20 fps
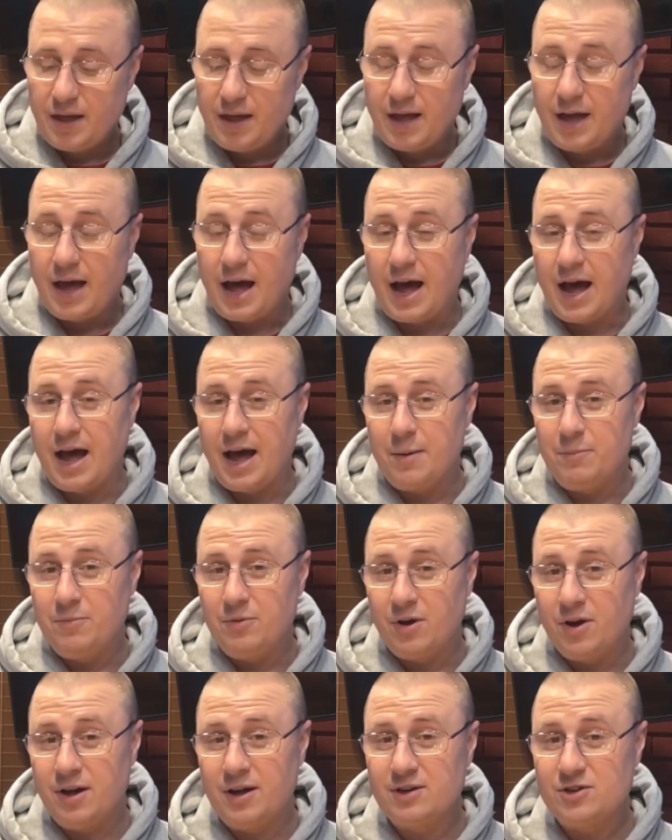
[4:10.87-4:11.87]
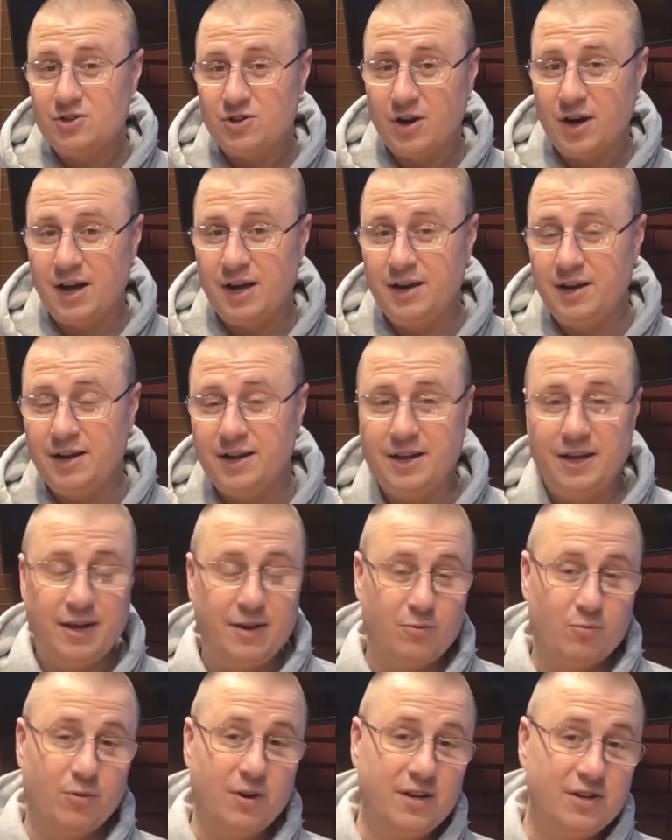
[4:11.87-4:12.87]
I'm not trying to
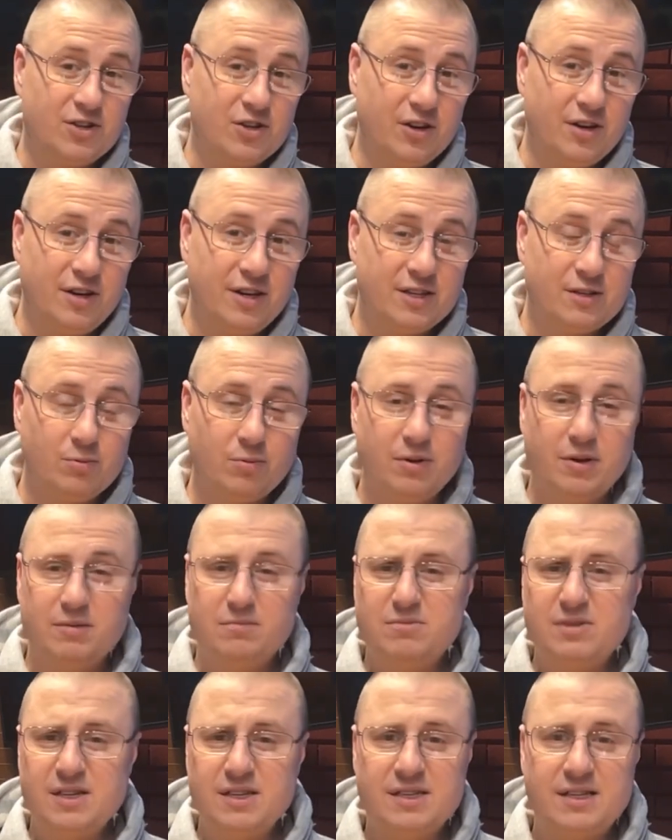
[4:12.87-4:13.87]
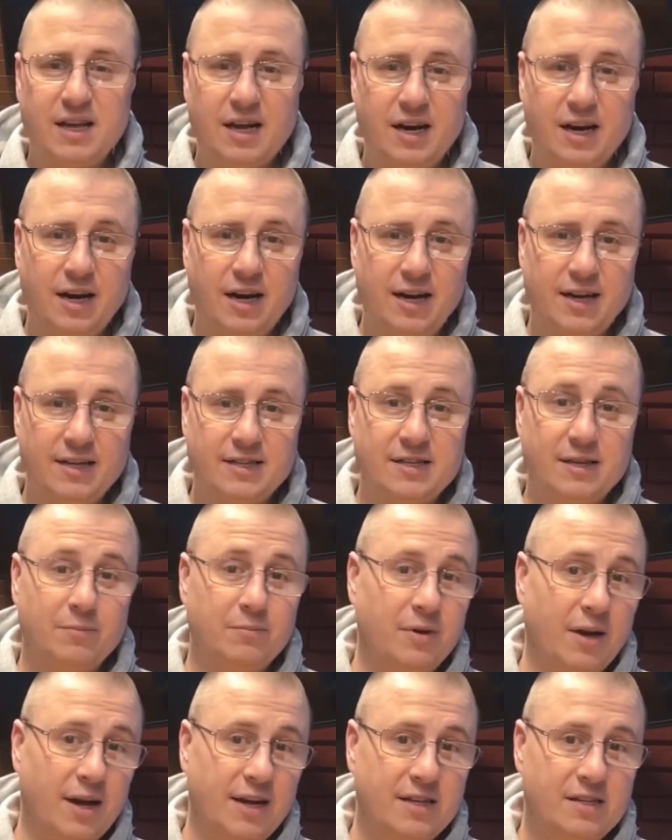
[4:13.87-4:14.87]
get rich on this one, just sending in
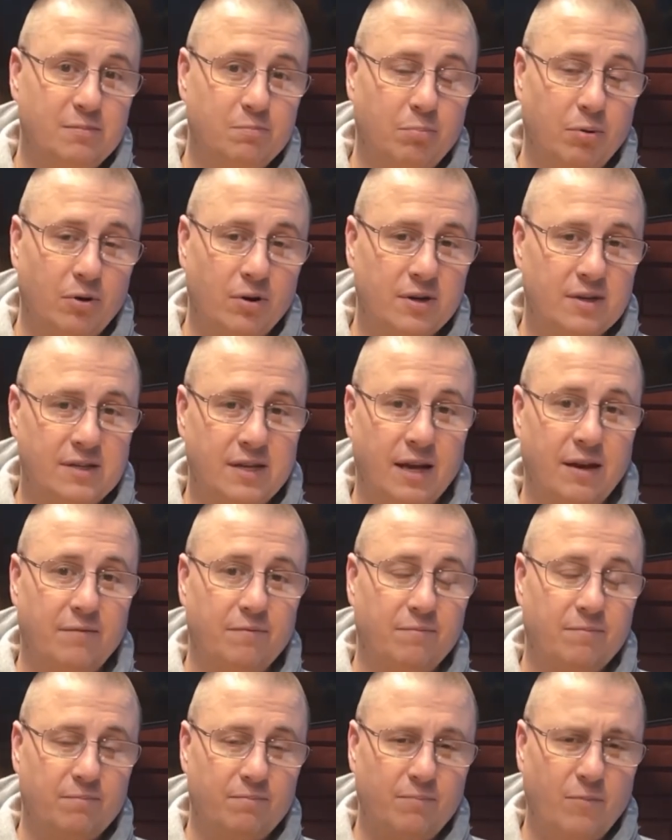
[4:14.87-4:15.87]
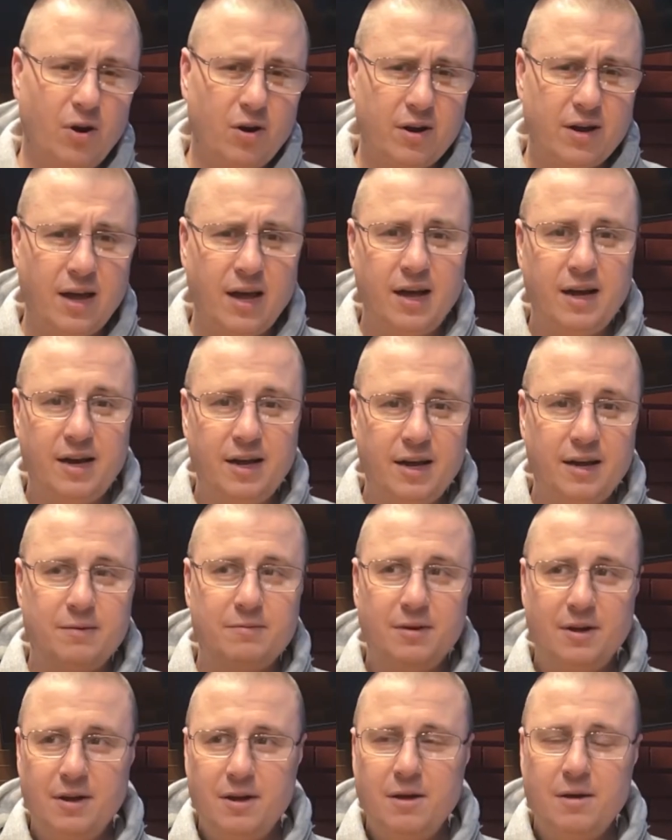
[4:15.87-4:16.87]
some nice books that are kind of
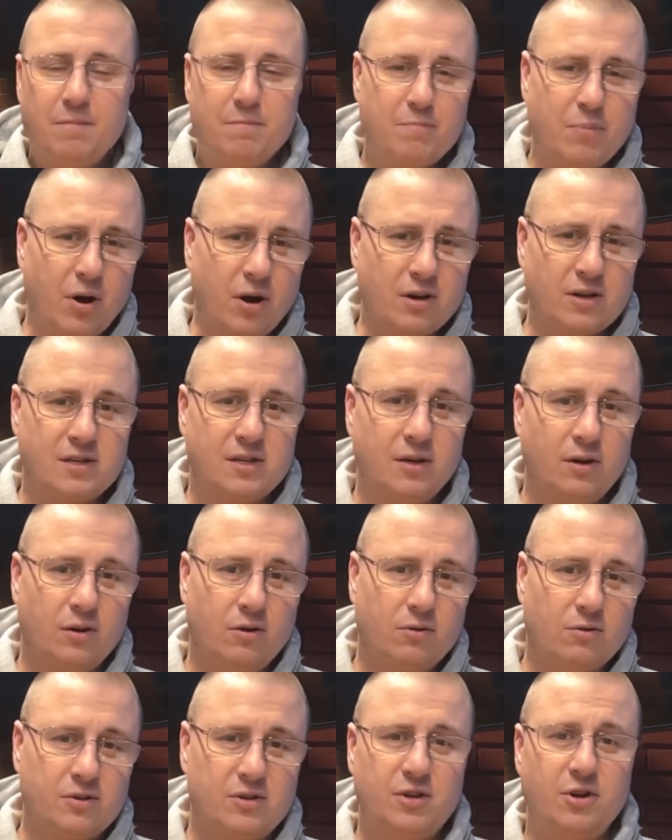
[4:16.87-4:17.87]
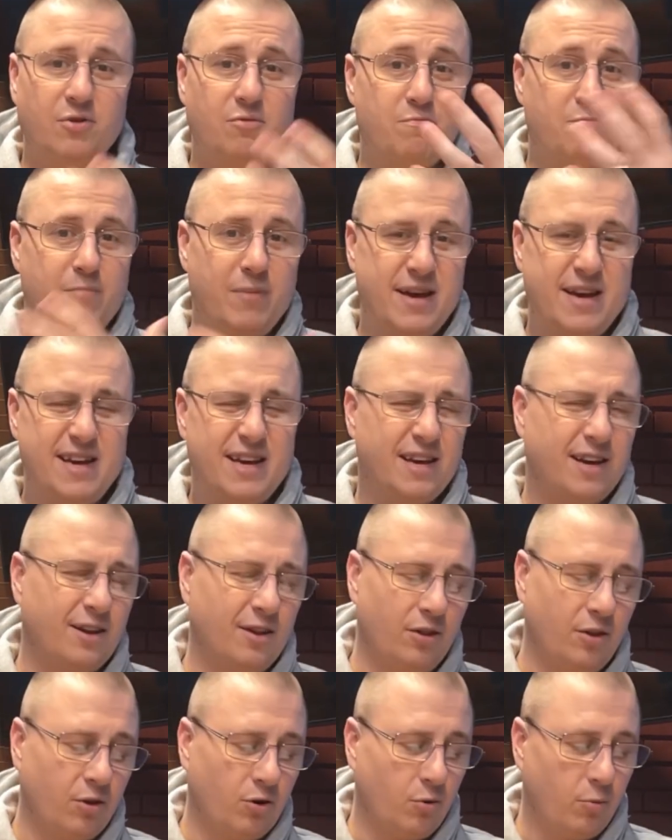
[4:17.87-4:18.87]
personal to me in a
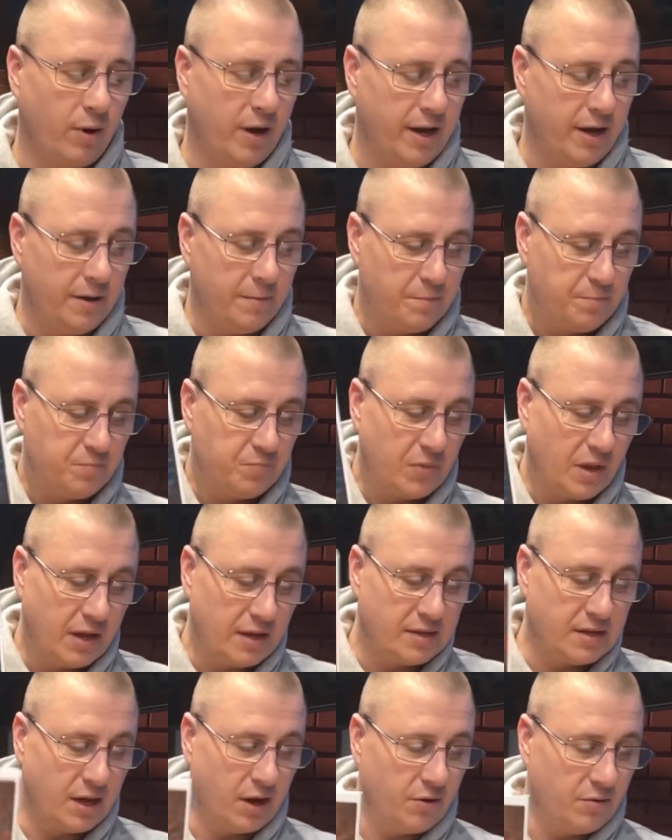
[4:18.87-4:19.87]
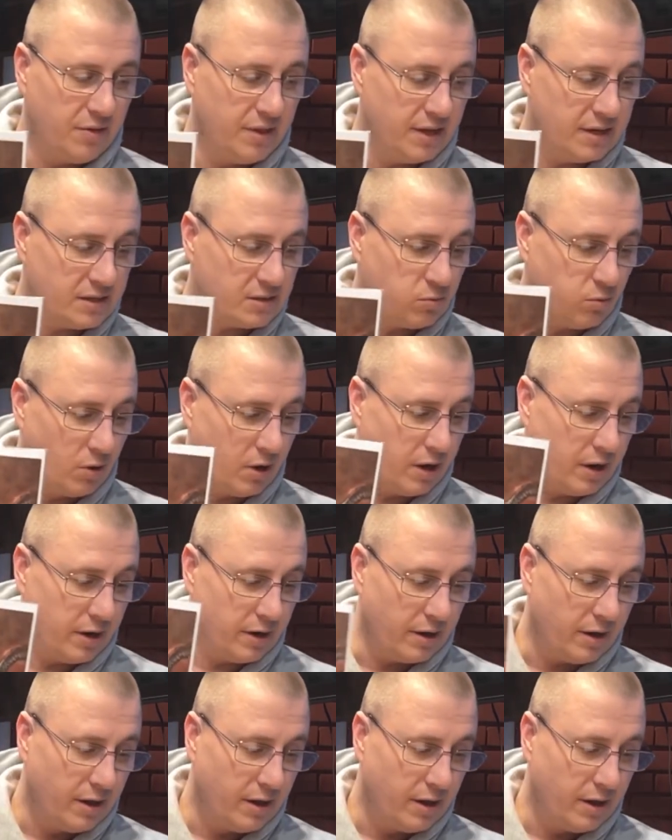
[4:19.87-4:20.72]
little way. So, this one.